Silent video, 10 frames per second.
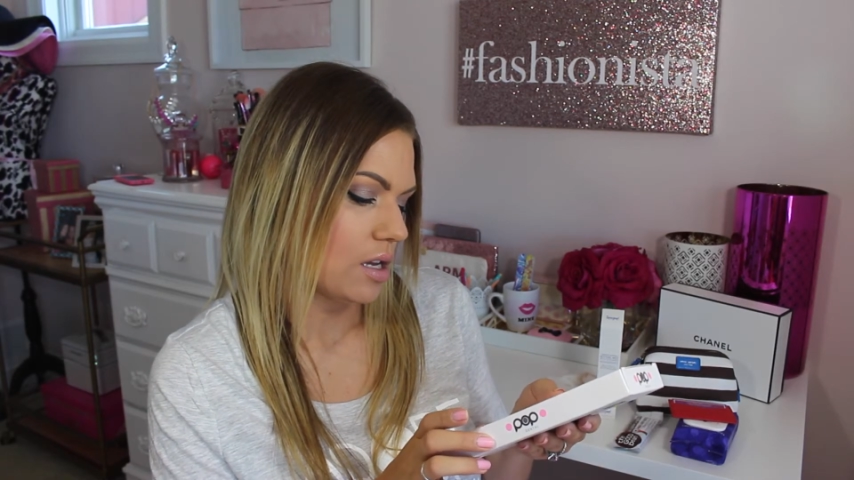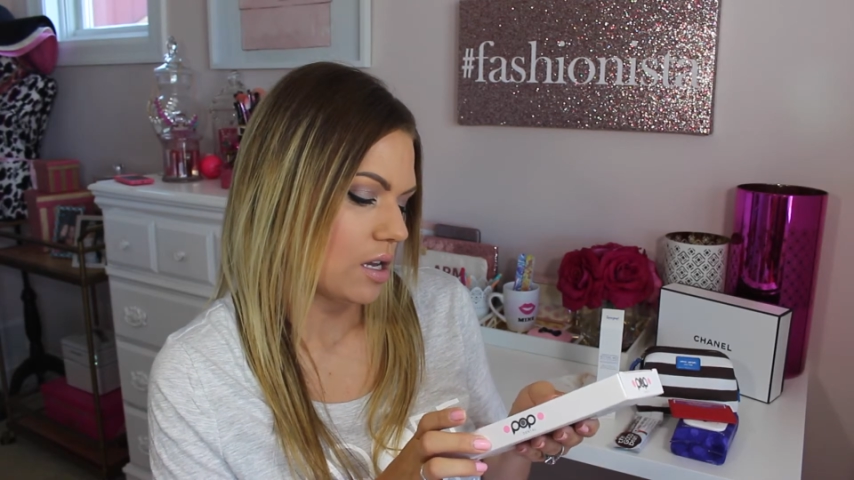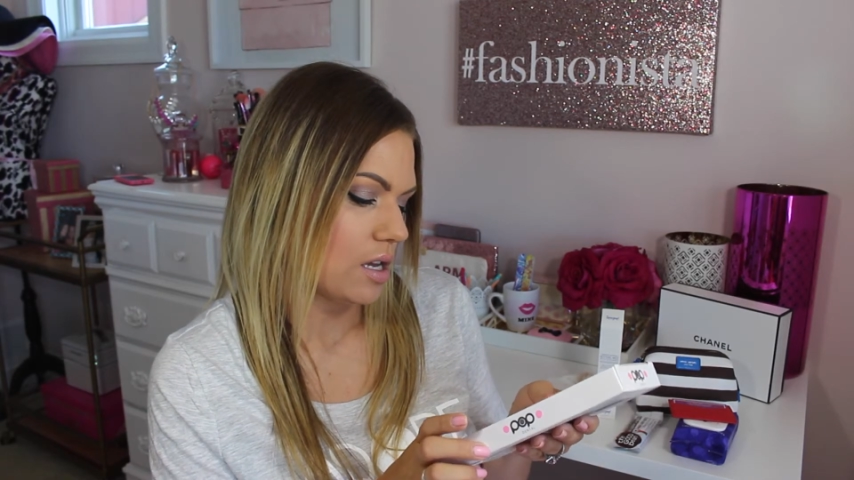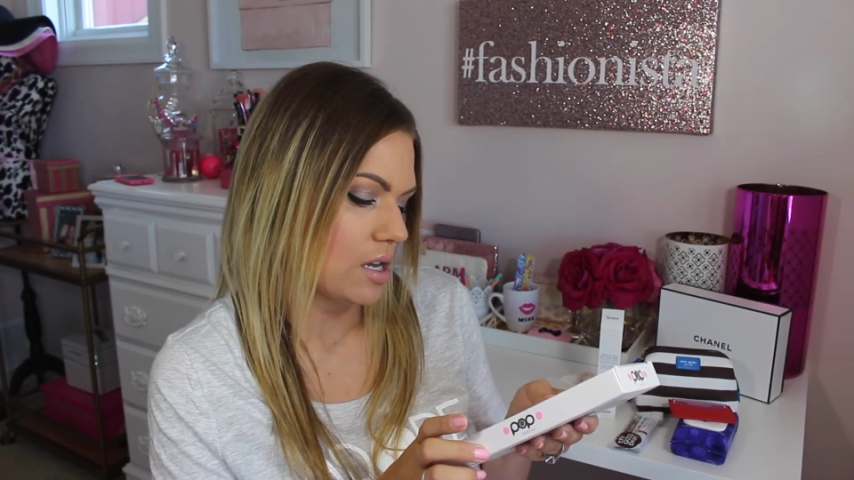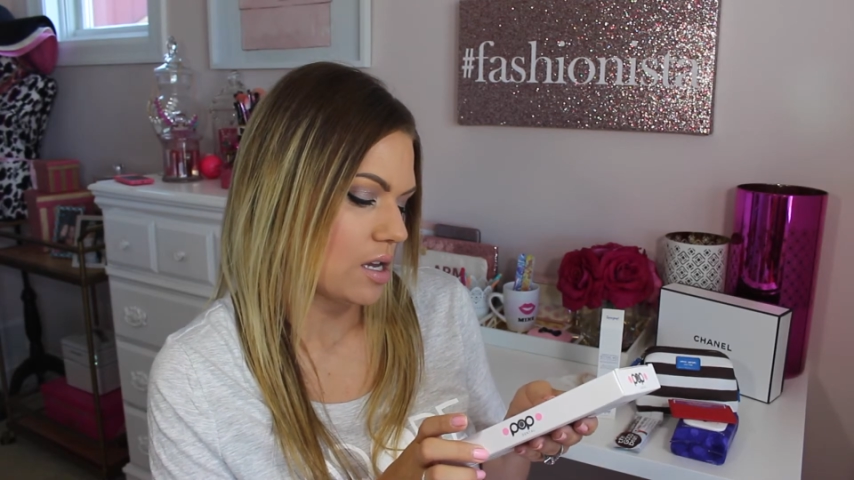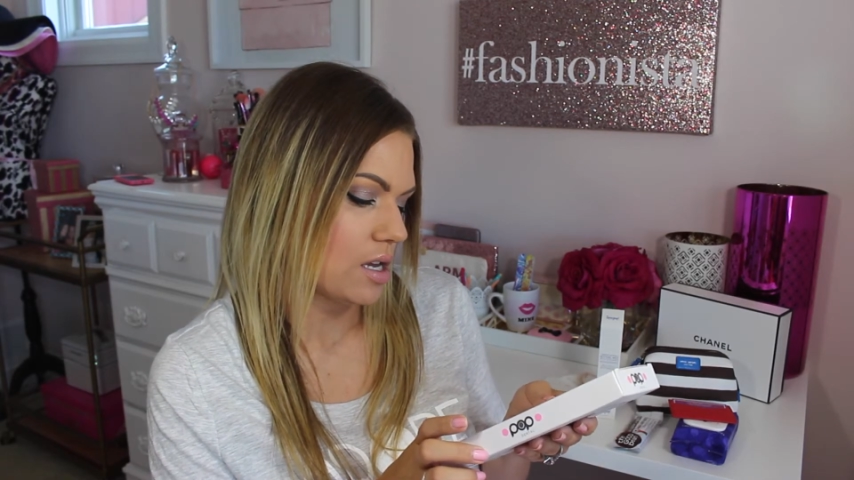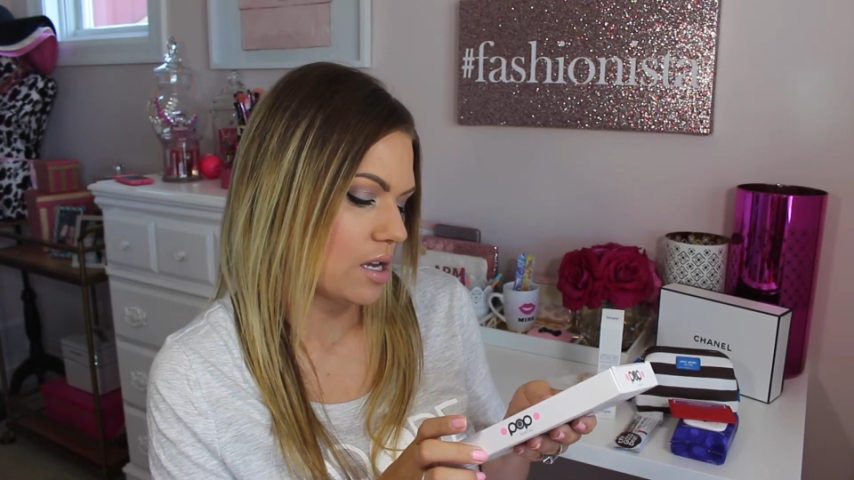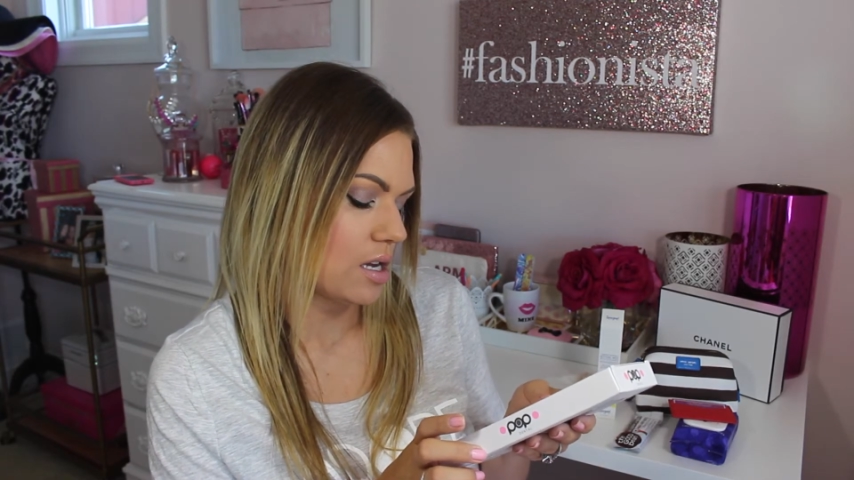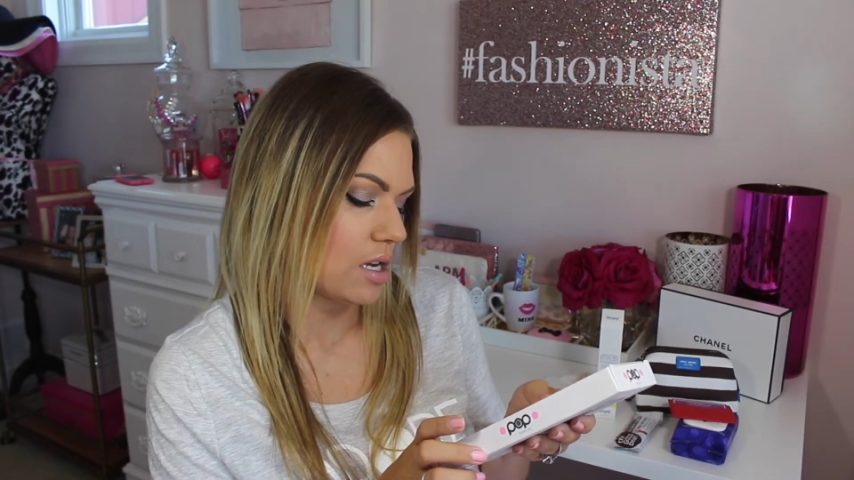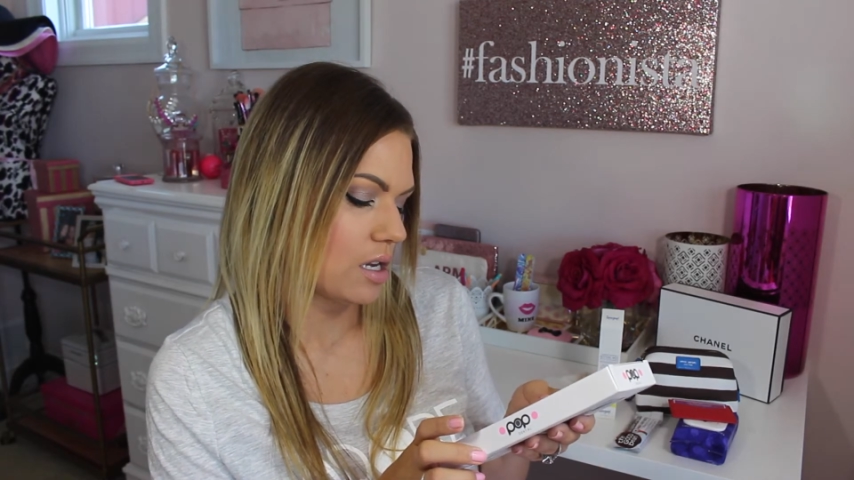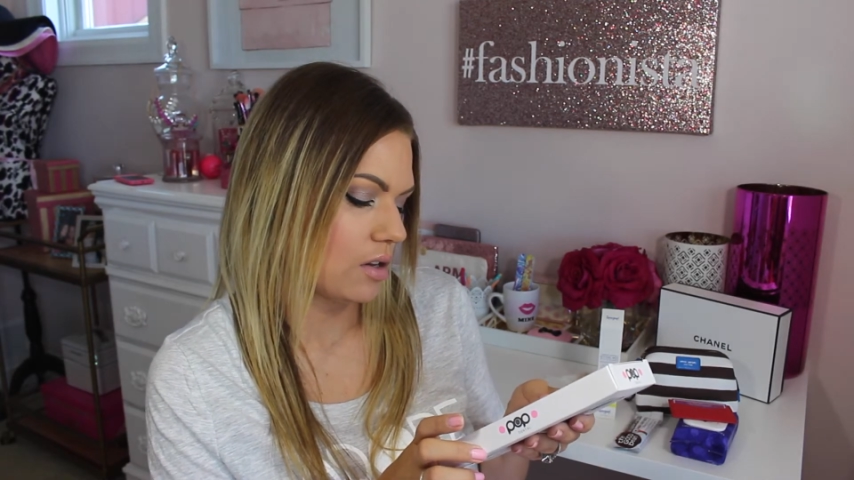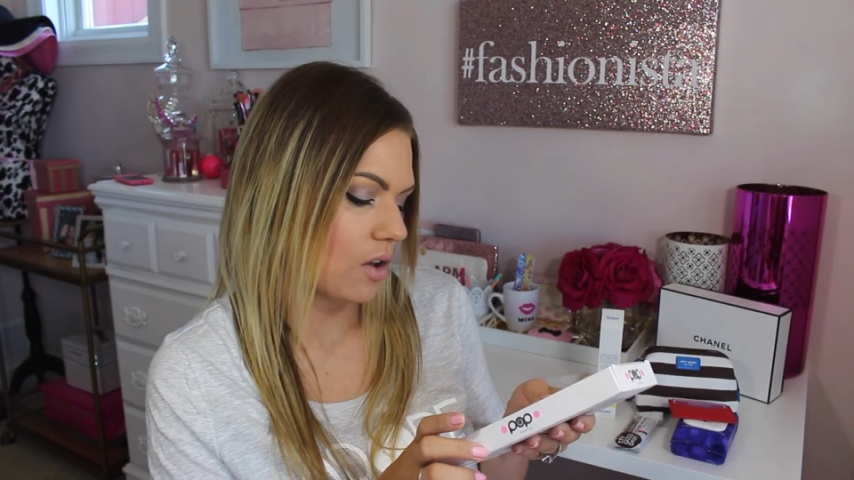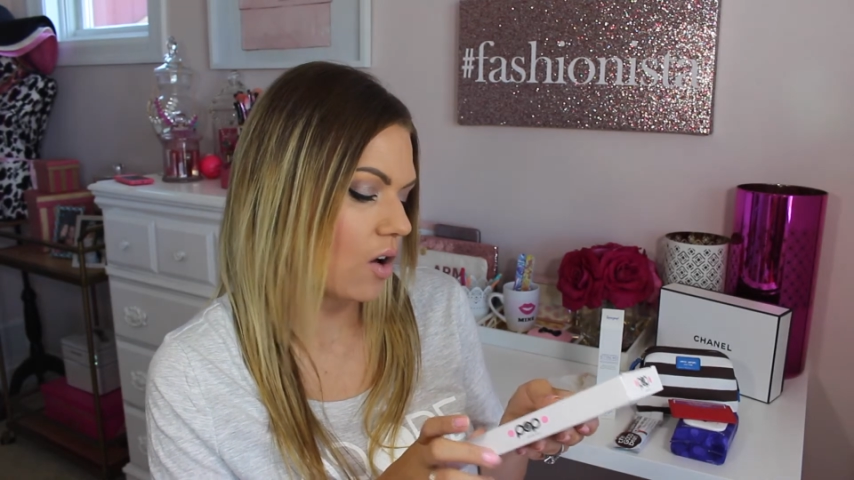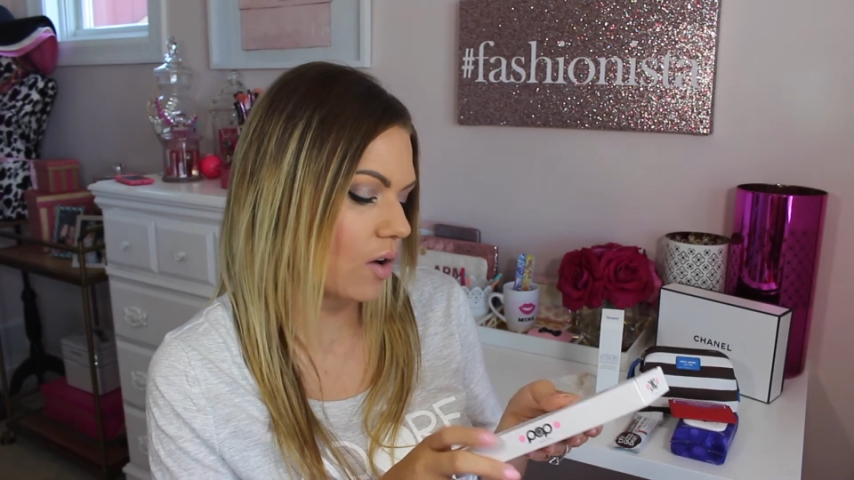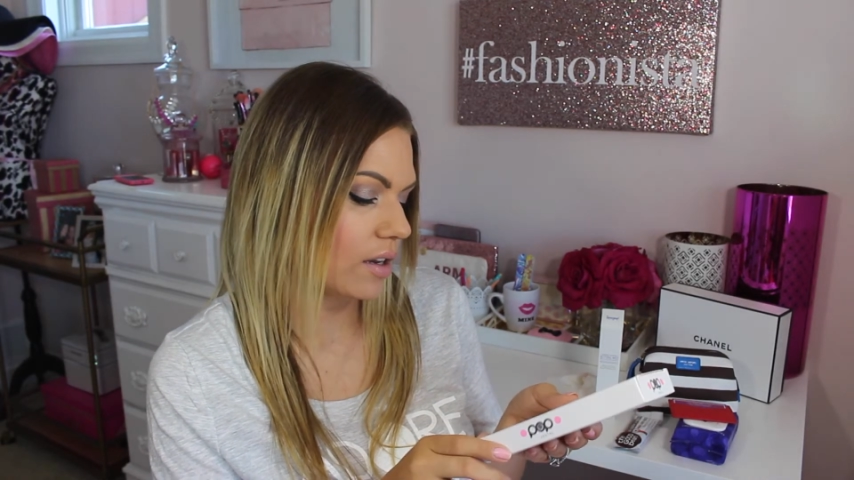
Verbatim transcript: And oh,